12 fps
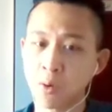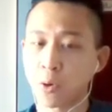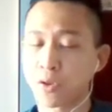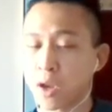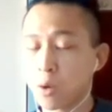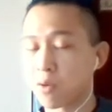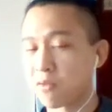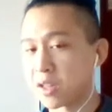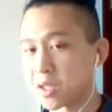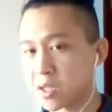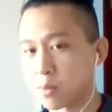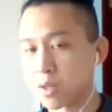or they're
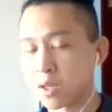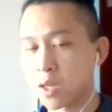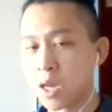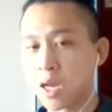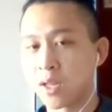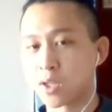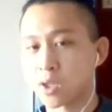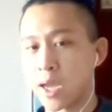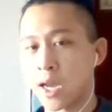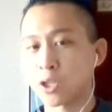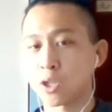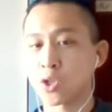revealing something that's
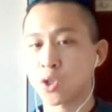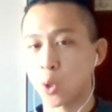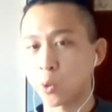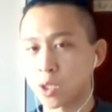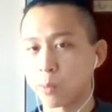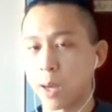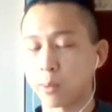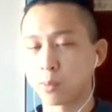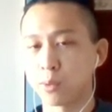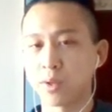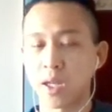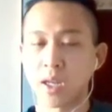actually so
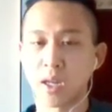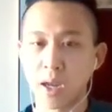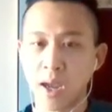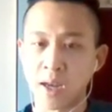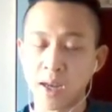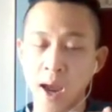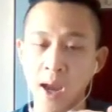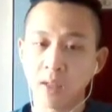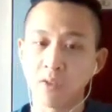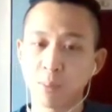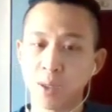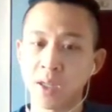suboptimal that in high
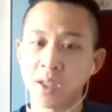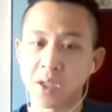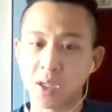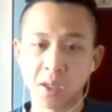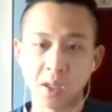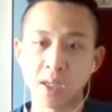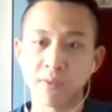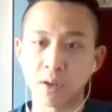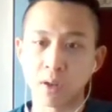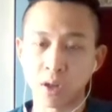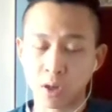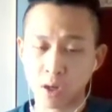level play this doesn't
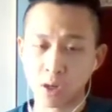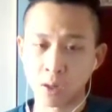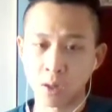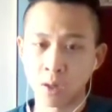even occur.